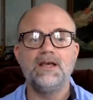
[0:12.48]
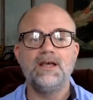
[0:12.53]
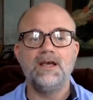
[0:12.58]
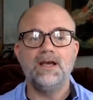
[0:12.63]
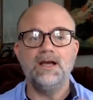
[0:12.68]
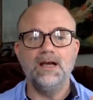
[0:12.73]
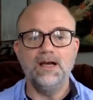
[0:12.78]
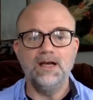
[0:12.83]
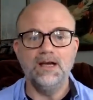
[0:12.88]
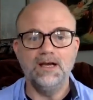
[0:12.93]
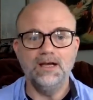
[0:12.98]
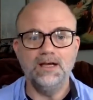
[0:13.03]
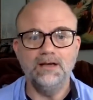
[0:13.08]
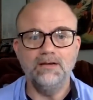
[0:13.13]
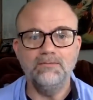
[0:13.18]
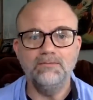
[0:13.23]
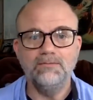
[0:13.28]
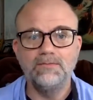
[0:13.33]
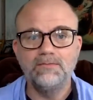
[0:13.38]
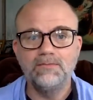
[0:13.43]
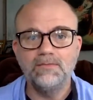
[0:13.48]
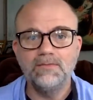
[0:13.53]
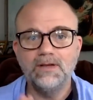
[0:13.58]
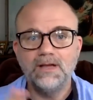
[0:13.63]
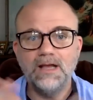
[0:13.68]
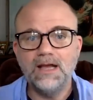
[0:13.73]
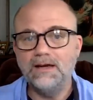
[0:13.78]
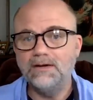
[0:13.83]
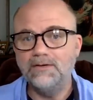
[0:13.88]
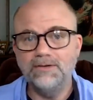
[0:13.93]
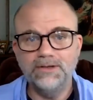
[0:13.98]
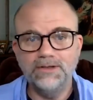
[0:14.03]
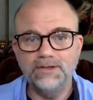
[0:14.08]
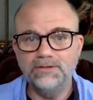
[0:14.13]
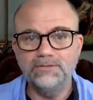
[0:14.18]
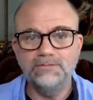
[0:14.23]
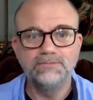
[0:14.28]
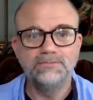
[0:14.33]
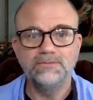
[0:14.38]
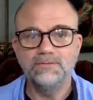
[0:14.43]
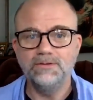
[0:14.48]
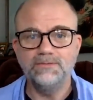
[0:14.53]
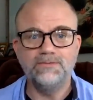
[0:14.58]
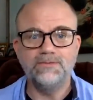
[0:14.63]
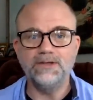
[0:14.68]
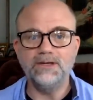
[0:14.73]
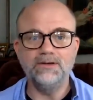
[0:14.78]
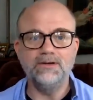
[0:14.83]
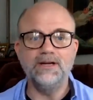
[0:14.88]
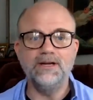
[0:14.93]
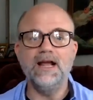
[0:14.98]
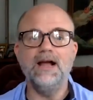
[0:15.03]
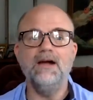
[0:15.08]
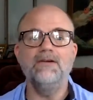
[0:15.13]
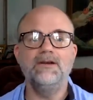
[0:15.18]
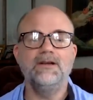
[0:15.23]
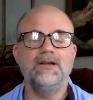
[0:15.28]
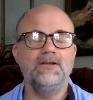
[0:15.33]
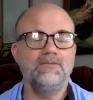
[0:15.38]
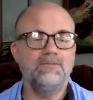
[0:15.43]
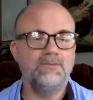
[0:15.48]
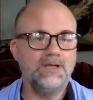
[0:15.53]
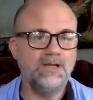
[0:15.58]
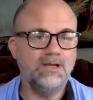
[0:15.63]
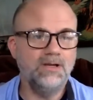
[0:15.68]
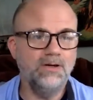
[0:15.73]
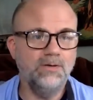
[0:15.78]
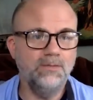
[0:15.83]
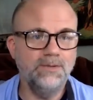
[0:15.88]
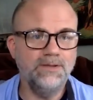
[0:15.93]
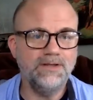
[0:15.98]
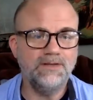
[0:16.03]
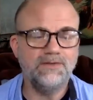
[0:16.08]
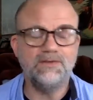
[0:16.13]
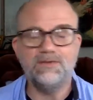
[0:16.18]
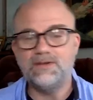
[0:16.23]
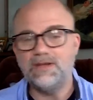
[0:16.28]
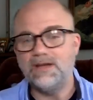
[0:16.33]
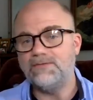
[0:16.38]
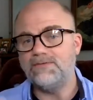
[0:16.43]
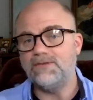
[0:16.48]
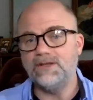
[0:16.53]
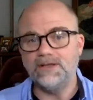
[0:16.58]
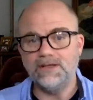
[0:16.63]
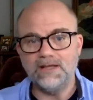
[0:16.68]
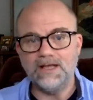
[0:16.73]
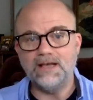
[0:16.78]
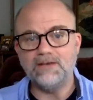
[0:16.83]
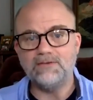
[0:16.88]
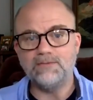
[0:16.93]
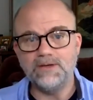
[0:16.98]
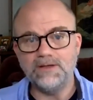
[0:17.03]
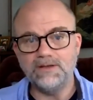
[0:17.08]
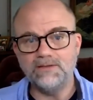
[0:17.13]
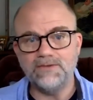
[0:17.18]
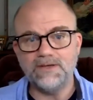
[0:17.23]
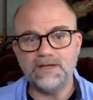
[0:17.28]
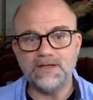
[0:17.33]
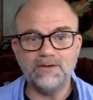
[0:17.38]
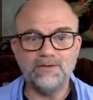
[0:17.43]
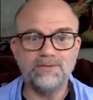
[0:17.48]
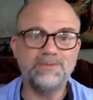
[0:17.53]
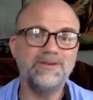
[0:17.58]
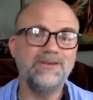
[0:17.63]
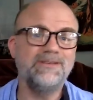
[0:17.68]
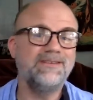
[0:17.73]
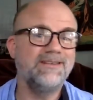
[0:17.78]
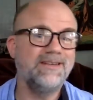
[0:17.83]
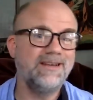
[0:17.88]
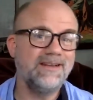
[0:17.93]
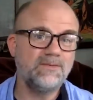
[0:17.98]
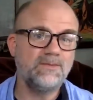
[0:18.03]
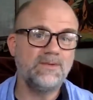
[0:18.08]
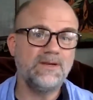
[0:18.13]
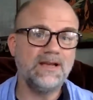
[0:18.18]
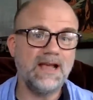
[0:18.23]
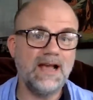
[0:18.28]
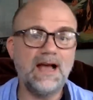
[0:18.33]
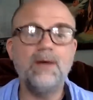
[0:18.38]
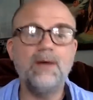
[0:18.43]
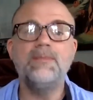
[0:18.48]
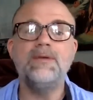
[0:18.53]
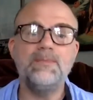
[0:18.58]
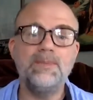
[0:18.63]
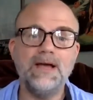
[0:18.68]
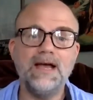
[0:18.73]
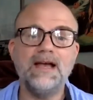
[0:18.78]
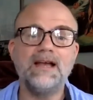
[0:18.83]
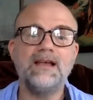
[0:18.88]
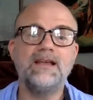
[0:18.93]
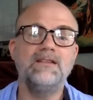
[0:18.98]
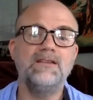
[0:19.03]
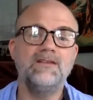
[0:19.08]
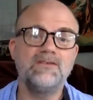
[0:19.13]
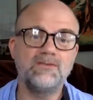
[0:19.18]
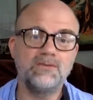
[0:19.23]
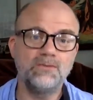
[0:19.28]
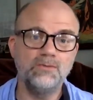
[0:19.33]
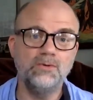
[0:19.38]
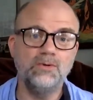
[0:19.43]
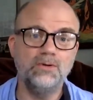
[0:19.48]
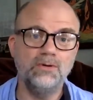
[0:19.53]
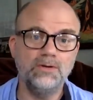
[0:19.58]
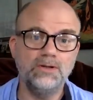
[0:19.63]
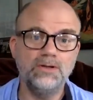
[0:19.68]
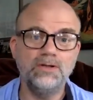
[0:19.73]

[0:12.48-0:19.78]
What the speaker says: I don't know. We'll figure it out as we go. But this is definitely the last week of the videos because next week I'll be back in the school.